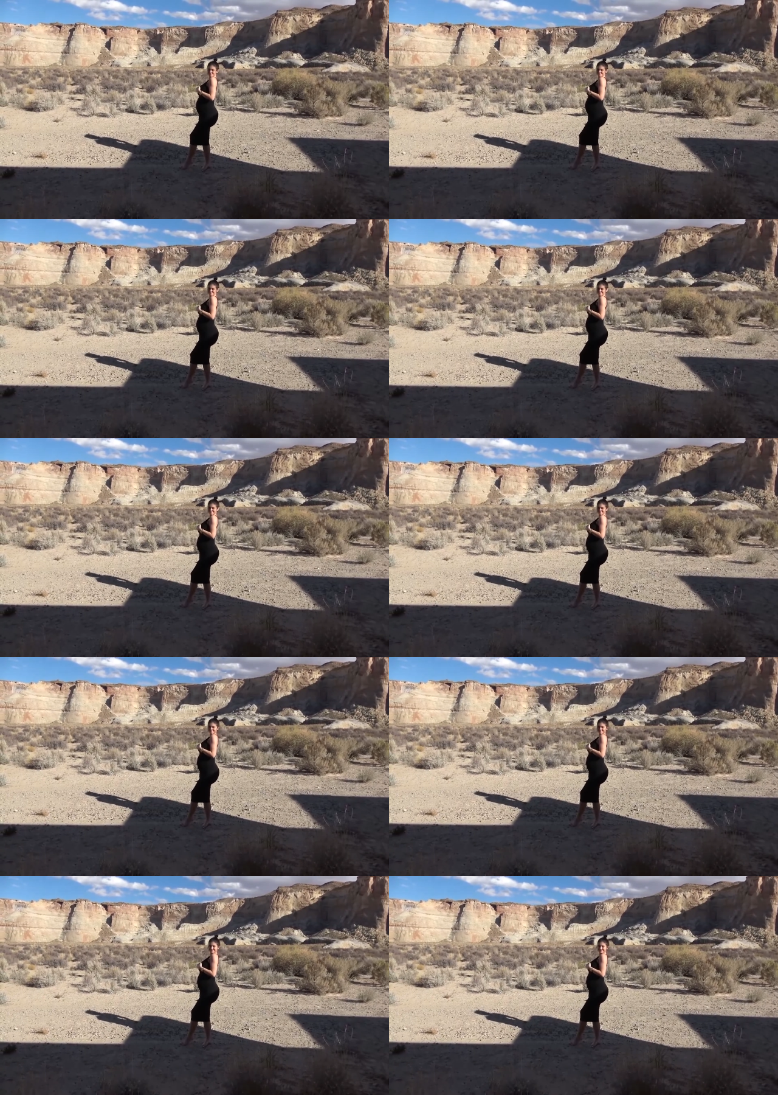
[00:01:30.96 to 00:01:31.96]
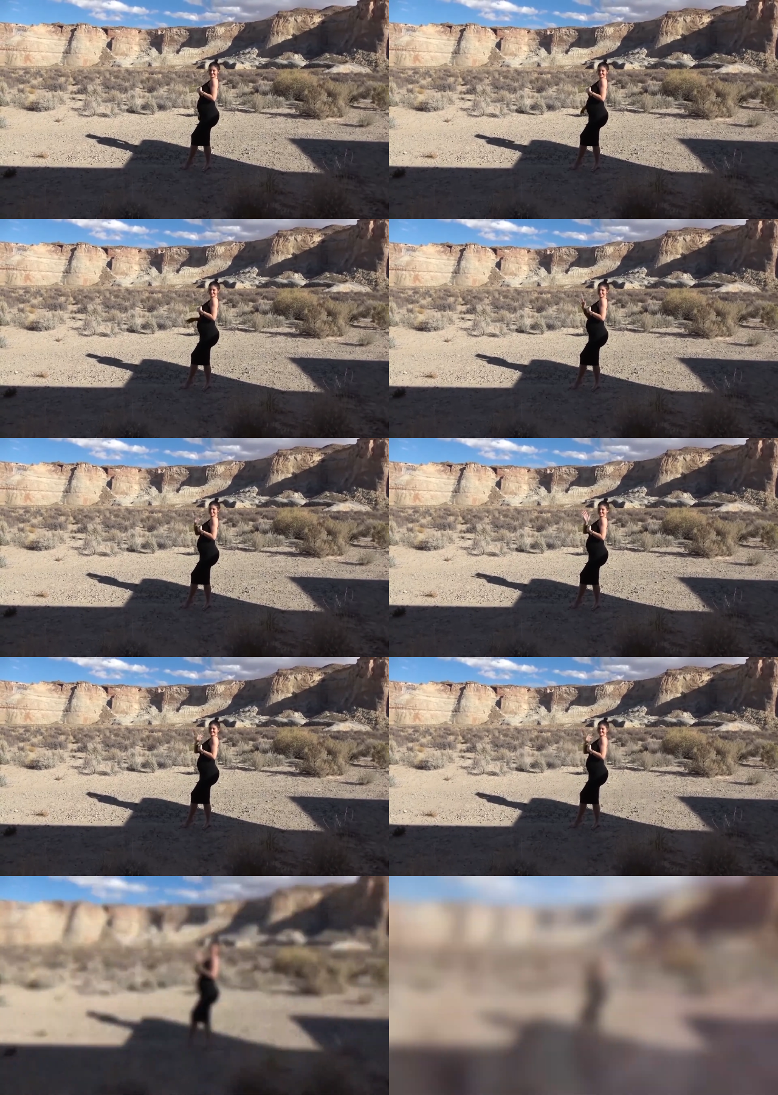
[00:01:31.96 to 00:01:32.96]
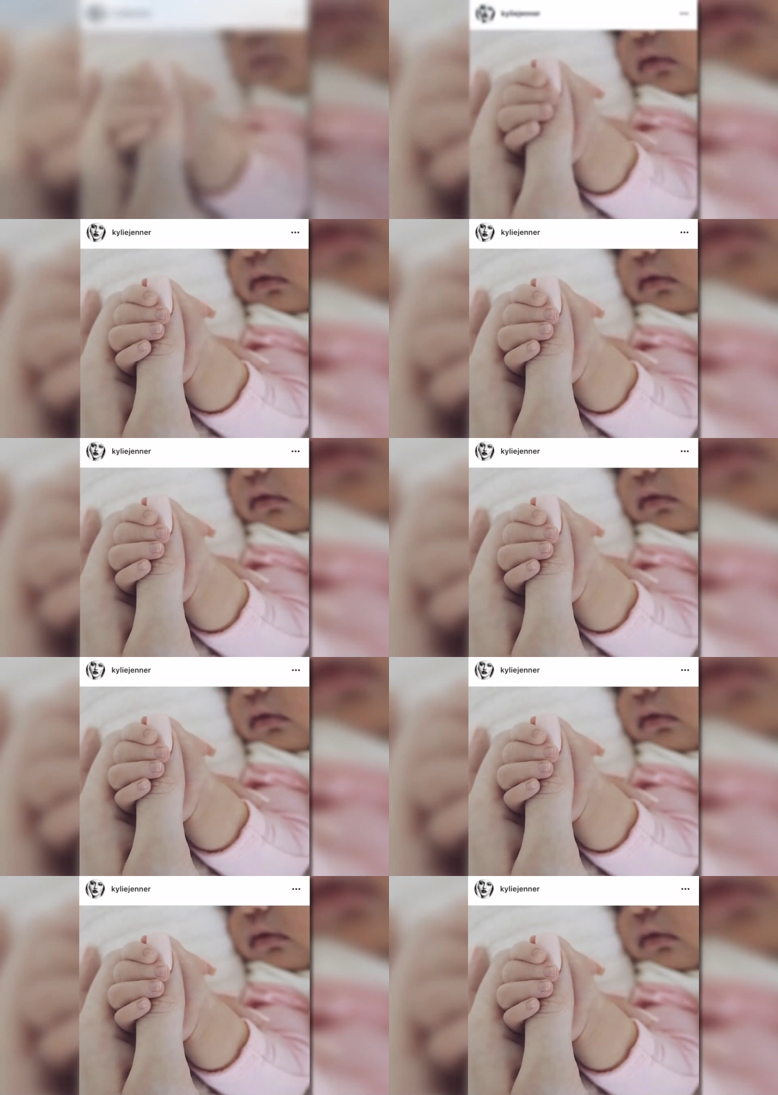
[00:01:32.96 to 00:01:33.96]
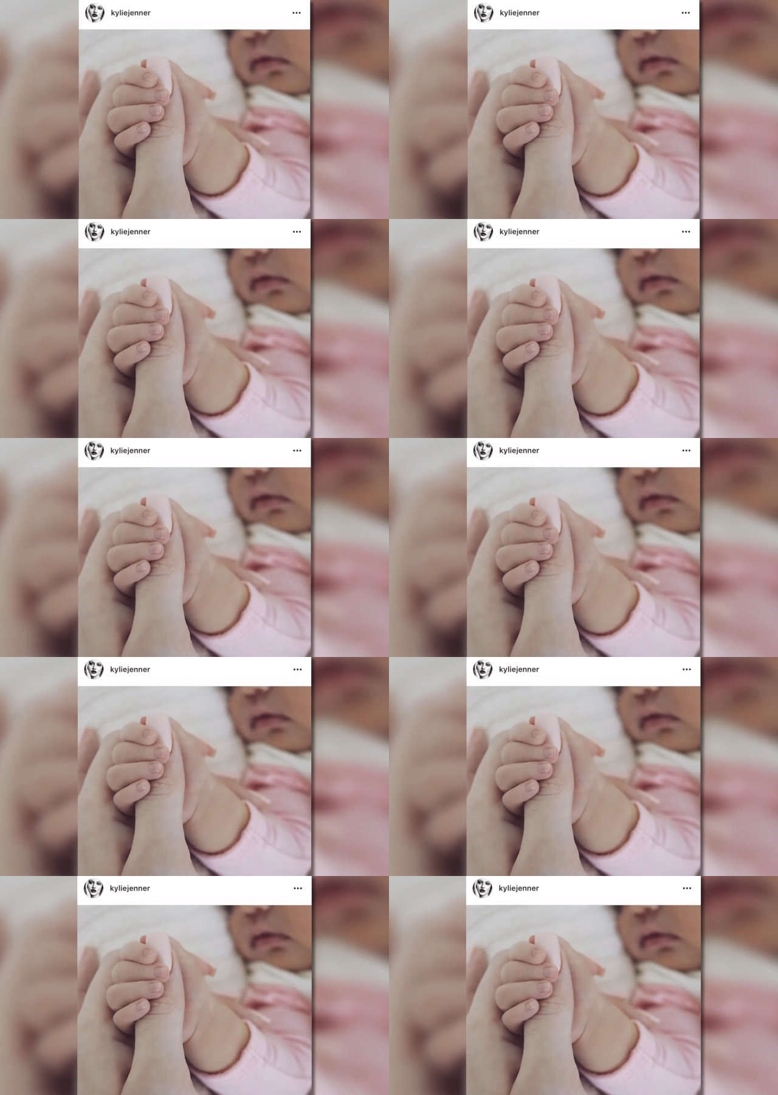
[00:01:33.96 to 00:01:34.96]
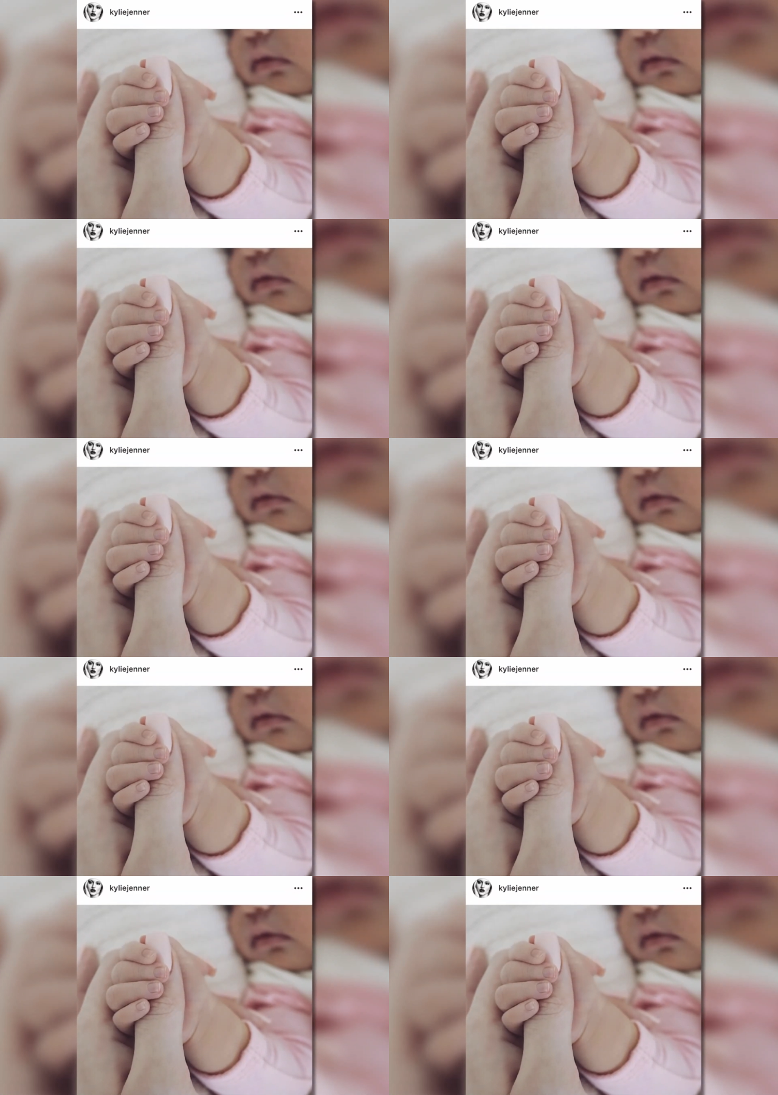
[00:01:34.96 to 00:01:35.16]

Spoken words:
No face is visible, so there are no lips to read.